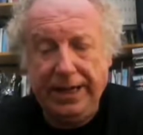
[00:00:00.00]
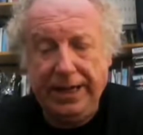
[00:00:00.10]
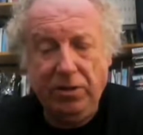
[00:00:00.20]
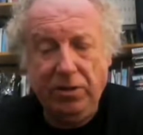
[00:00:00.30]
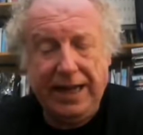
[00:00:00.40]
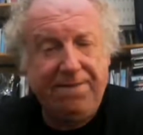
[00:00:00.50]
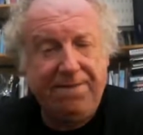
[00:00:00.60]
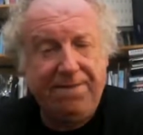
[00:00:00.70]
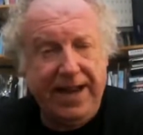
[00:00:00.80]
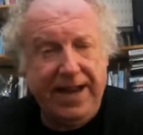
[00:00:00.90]
And it looks like a
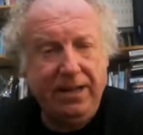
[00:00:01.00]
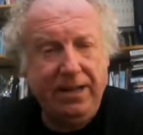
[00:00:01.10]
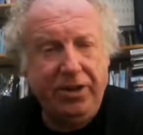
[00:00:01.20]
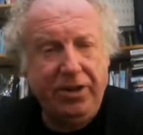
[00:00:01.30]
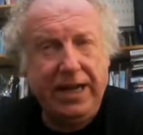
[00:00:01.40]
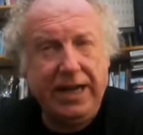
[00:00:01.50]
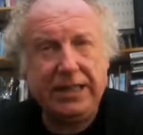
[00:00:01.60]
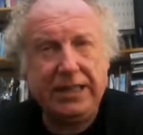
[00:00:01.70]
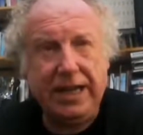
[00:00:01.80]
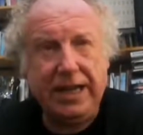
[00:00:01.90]
failed United
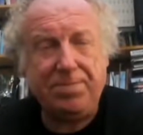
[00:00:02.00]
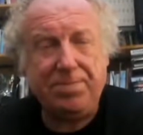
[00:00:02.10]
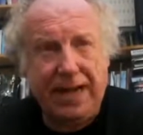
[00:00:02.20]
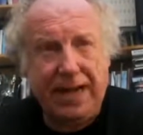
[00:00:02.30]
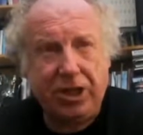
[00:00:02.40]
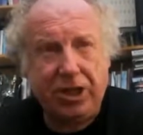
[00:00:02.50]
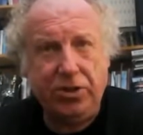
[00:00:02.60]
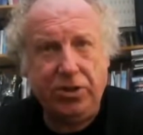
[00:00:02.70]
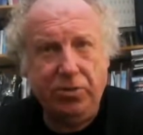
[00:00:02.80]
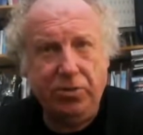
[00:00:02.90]
States-backed
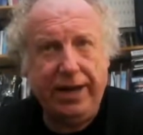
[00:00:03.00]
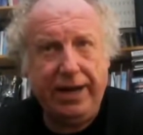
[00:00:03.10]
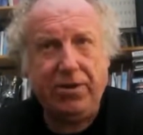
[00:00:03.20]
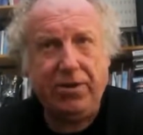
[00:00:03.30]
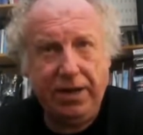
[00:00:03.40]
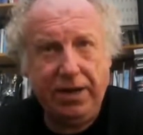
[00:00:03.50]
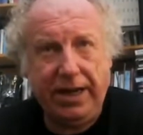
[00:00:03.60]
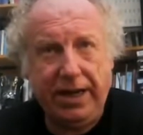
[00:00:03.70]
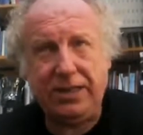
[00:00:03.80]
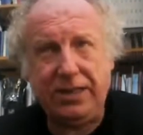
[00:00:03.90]
coup in
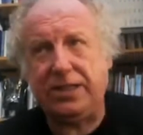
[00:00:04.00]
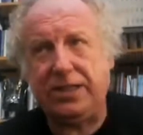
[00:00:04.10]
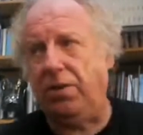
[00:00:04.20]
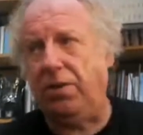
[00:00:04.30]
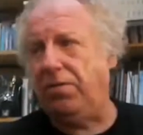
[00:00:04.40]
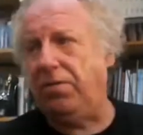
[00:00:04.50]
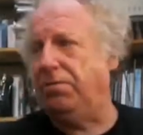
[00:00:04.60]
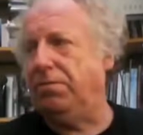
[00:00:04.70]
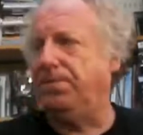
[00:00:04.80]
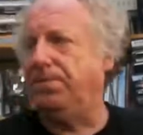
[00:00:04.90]
Turkey has just gone wrong.